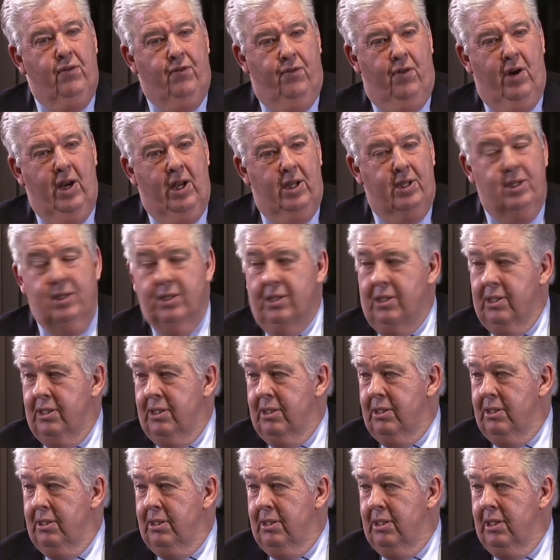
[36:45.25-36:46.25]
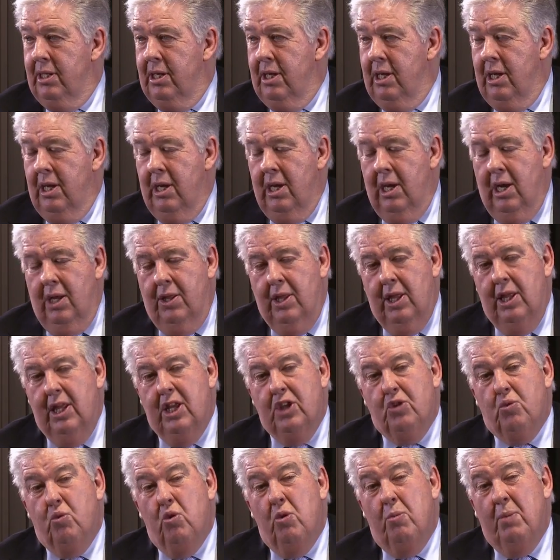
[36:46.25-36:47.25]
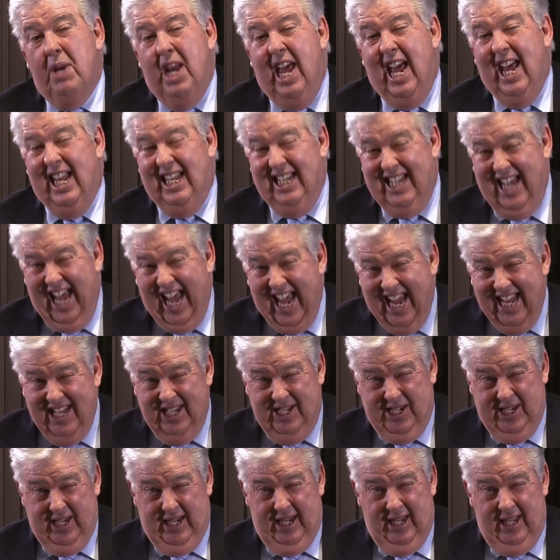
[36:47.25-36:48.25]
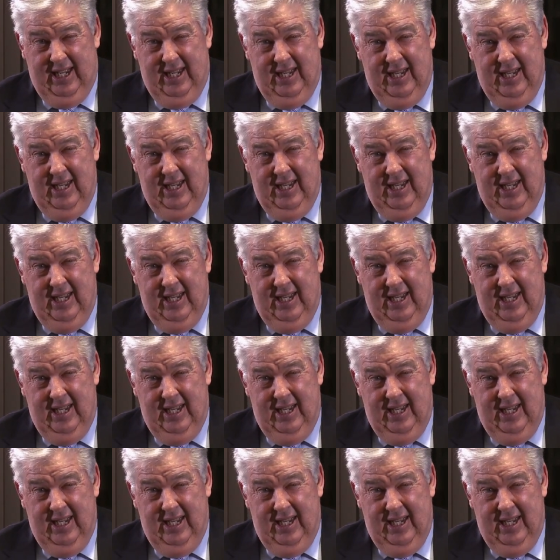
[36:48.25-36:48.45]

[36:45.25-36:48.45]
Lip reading: friends. And then this woman had cancer.